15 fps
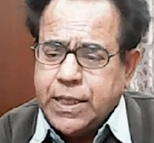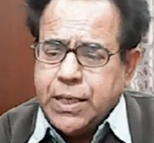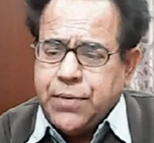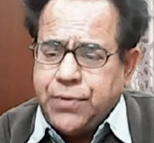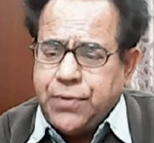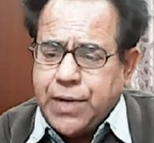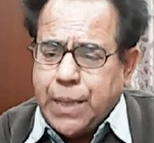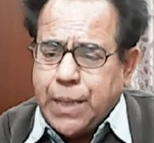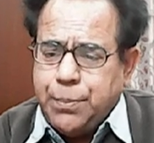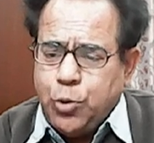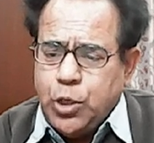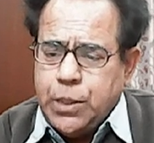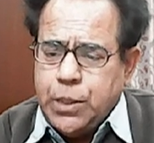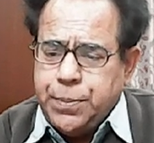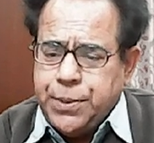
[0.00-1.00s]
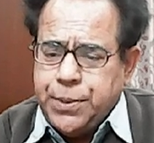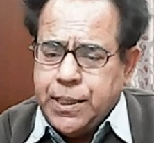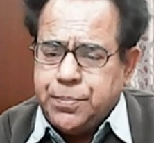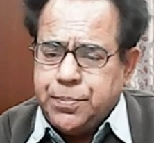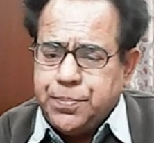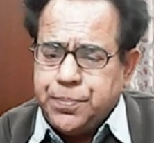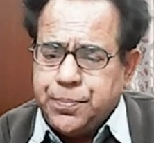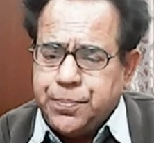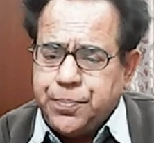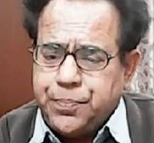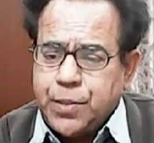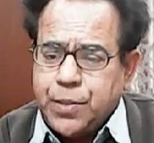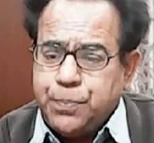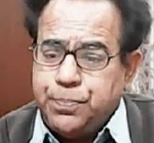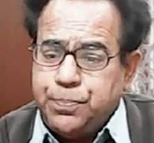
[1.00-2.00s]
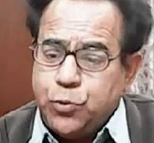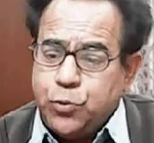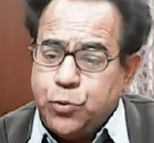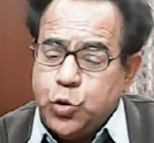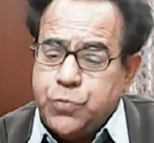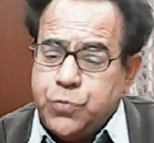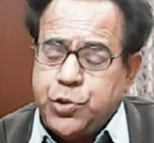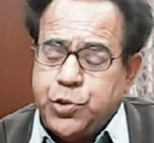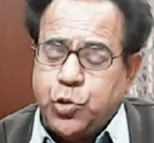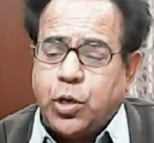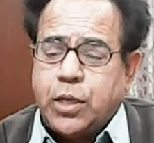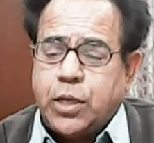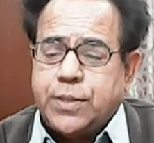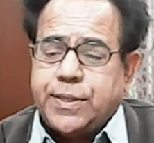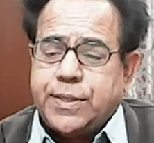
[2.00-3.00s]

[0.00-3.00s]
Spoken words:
from molybdenum? Prove your answer.